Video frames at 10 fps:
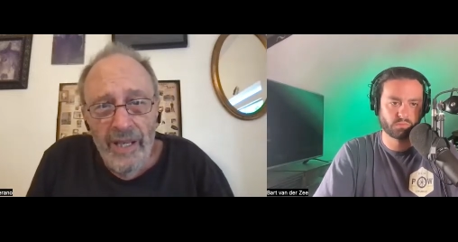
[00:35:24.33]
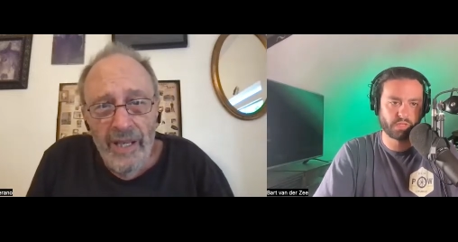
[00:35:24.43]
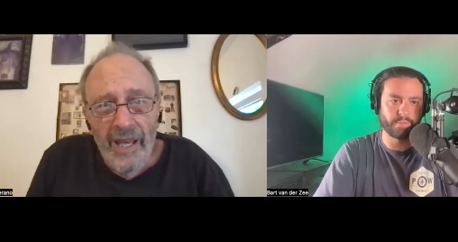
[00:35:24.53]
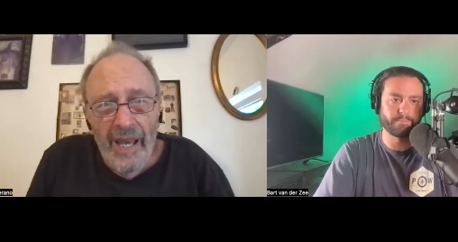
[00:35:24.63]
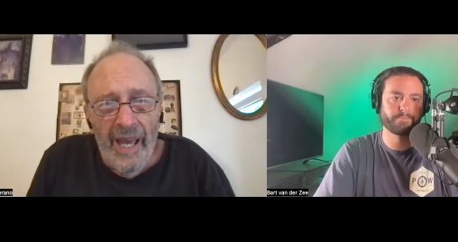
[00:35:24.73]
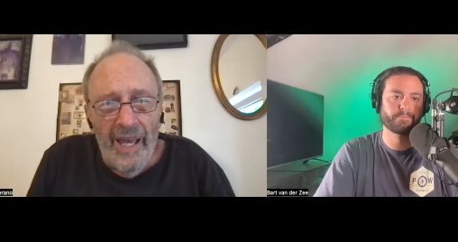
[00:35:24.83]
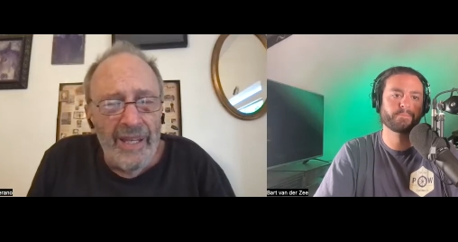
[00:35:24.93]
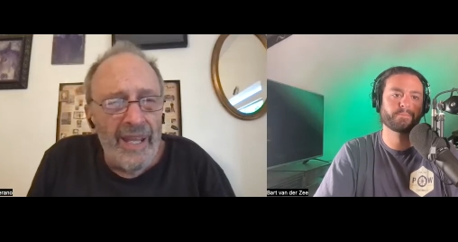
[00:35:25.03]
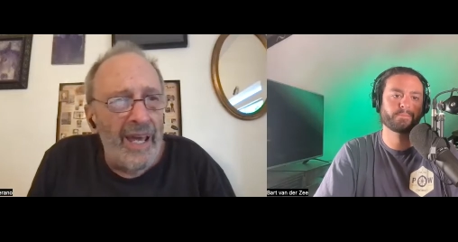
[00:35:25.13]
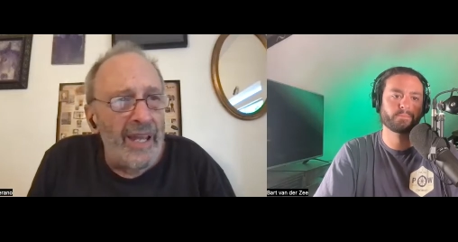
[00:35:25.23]
Speaker 1: Yeah,
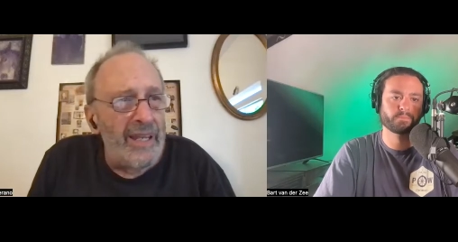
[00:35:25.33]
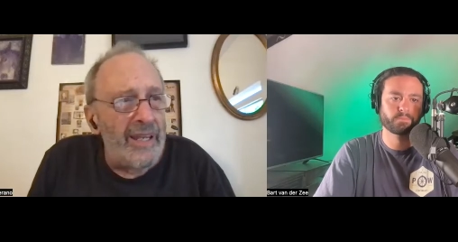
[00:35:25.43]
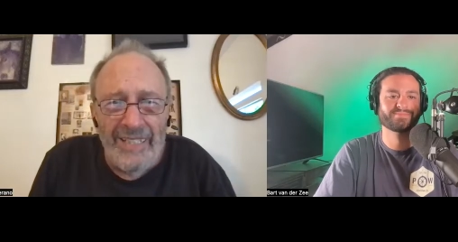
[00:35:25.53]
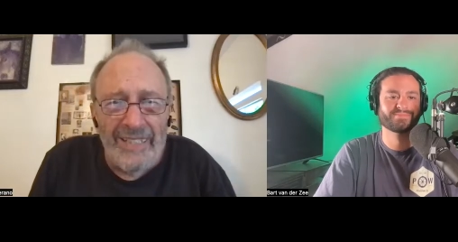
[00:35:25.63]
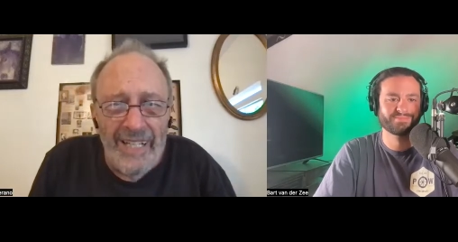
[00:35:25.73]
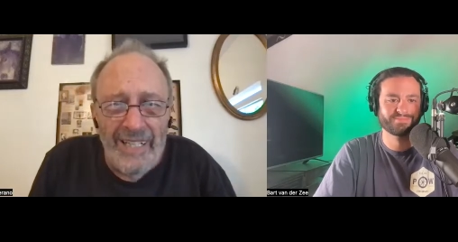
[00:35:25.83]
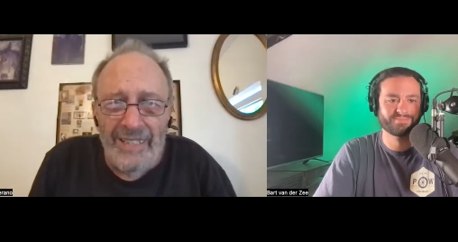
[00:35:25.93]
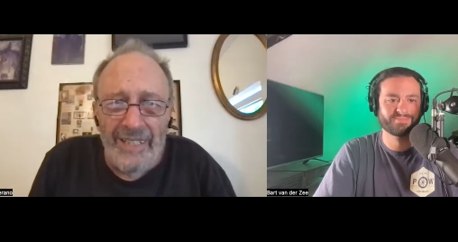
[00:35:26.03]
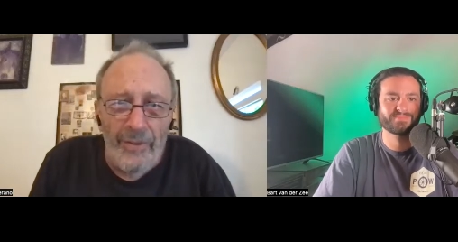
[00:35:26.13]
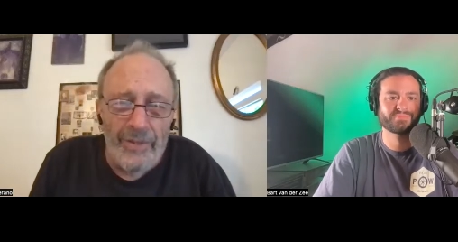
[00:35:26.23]
and and he's, he's
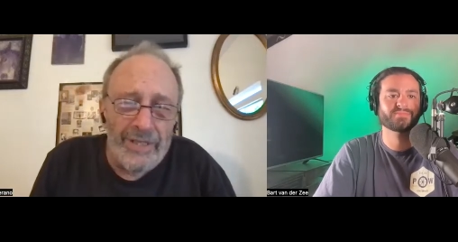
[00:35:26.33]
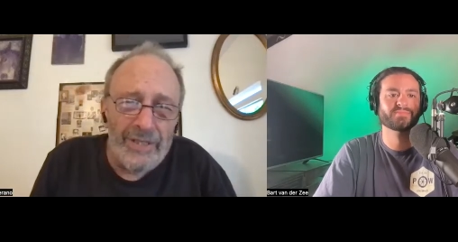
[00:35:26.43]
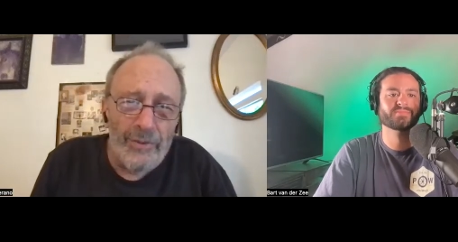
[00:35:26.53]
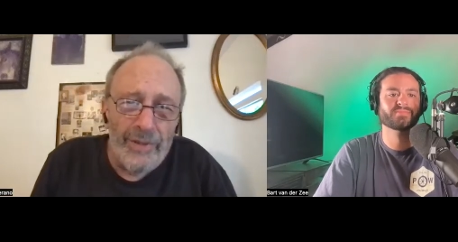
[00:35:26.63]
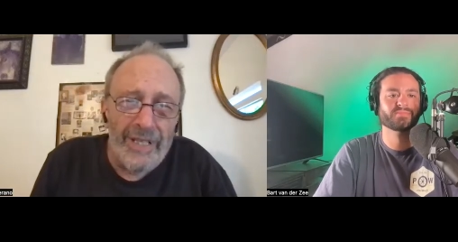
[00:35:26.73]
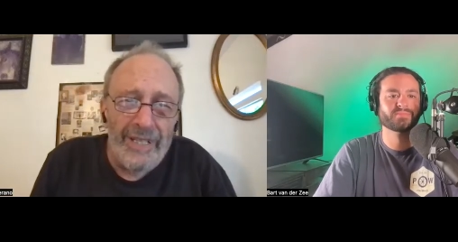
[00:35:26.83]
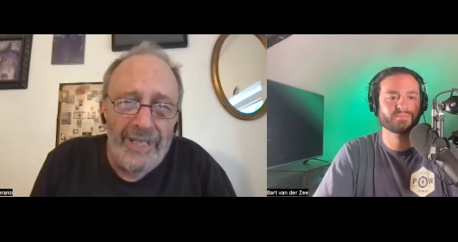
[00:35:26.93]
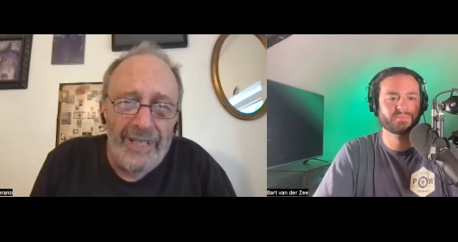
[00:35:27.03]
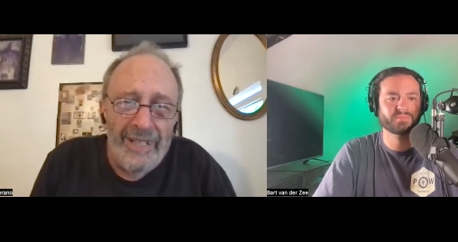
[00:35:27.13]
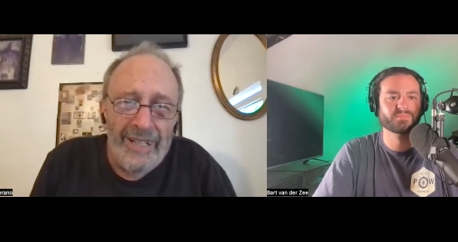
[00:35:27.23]
he was just a
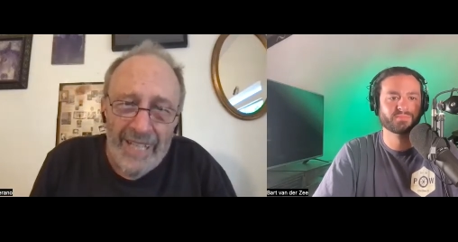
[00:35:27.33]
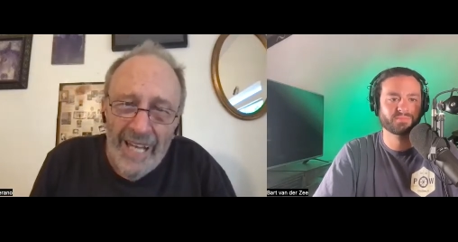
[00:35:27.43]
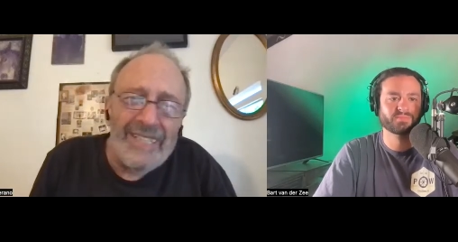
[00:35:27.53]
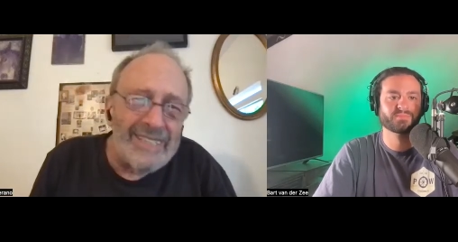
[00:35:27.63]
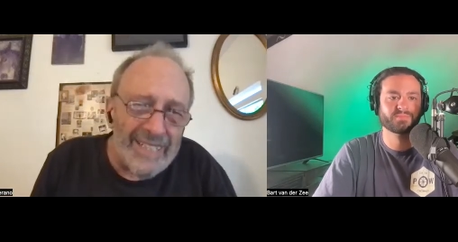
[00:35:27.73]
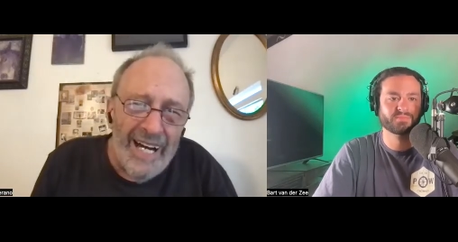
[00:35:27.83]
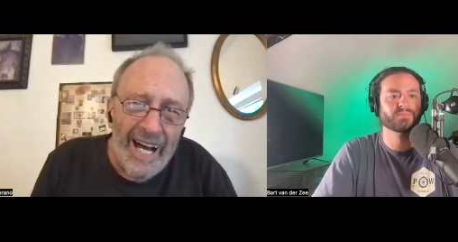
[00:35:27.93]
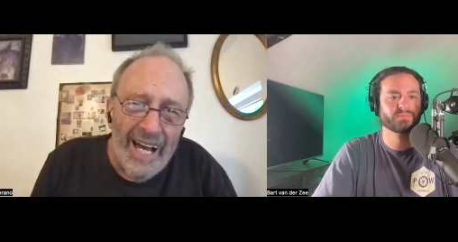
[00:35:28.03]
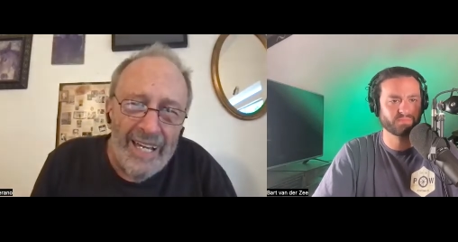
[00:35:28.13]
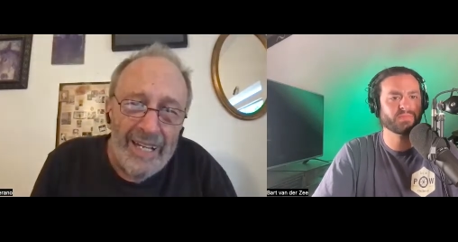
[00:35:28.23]
really nice
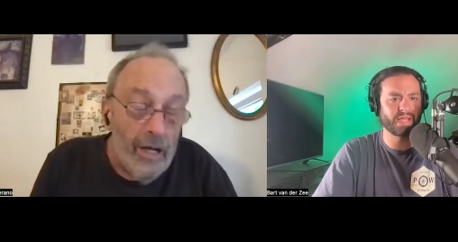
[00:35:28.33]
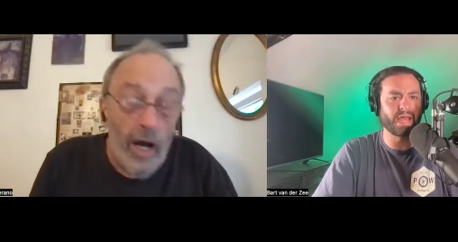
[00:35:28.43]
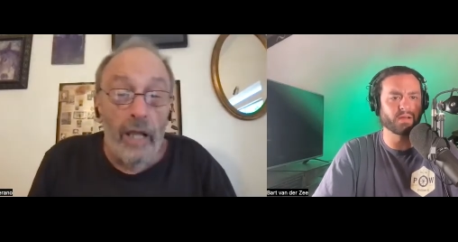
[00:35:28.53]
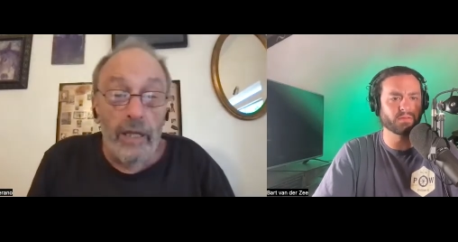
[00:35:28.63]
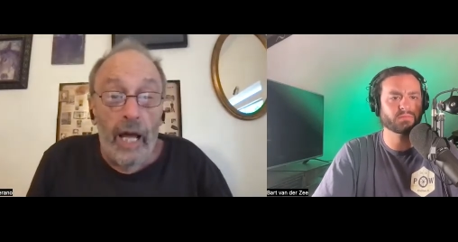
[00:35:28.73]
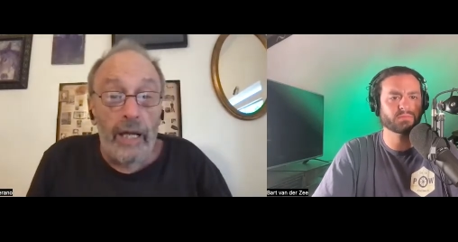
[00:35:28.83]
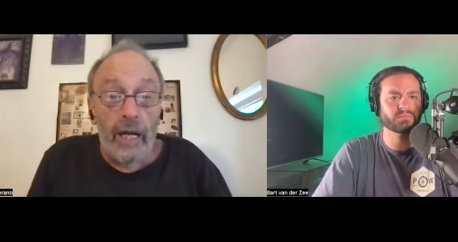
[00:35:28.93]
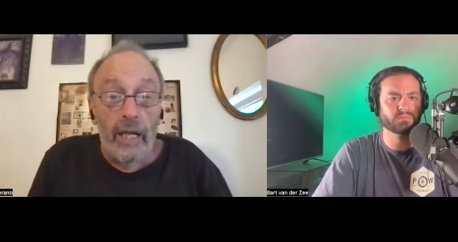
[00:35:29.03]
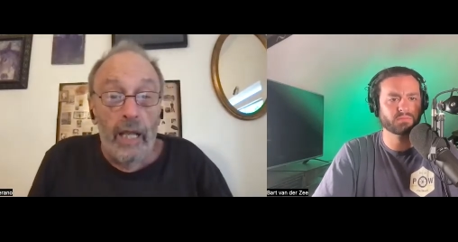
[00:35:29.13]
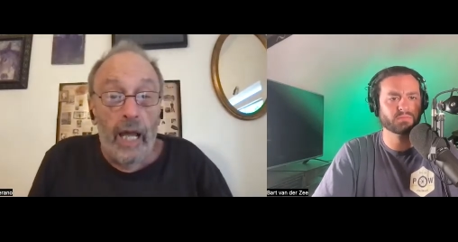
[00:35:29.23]
guy. Yeah. Unlike
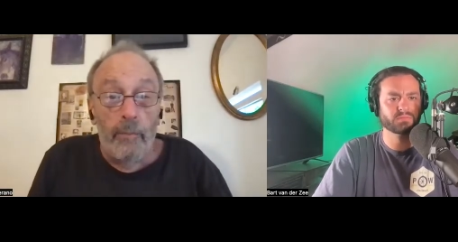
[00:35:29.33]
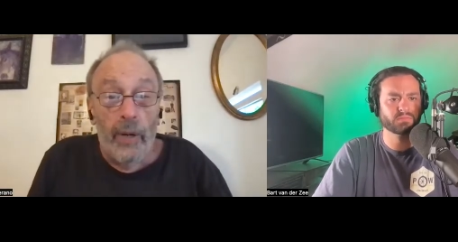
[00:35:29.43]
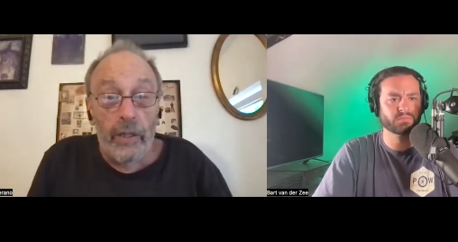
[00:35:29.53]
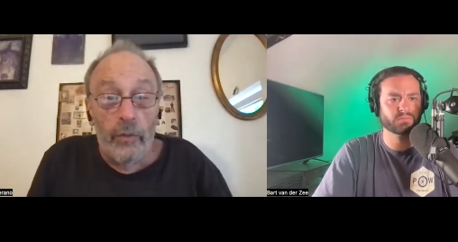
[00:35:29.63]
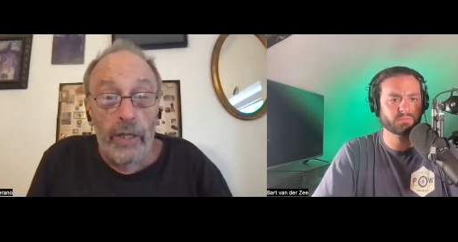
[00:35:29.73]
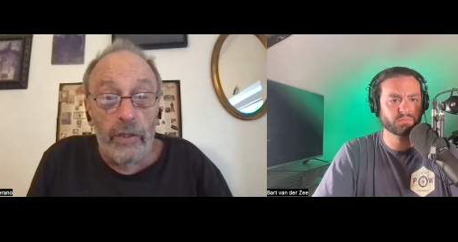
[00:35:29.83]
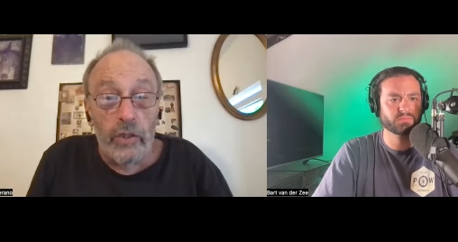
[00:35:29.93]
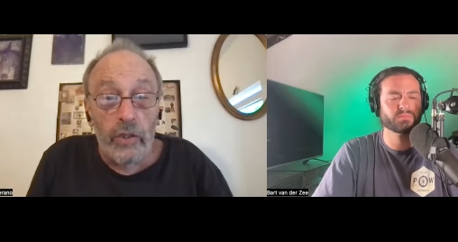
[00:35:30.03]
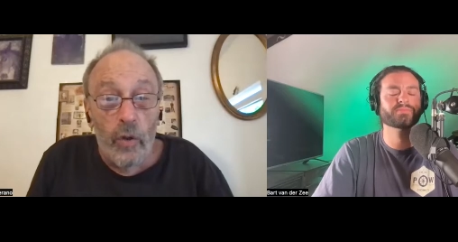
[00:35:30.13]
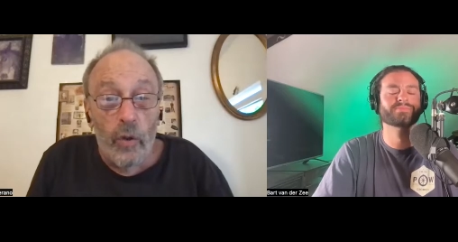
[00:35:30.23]
unlike Buddy Rich,
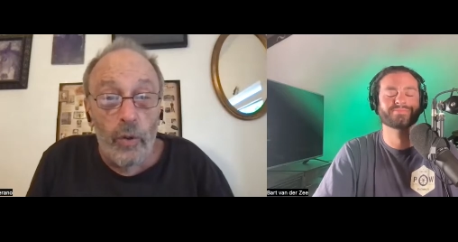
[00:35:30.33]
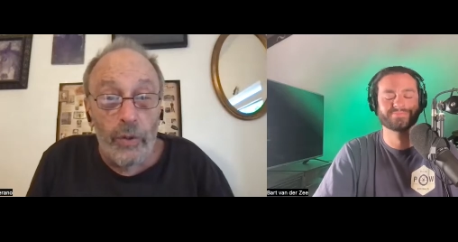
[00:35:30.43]
you know,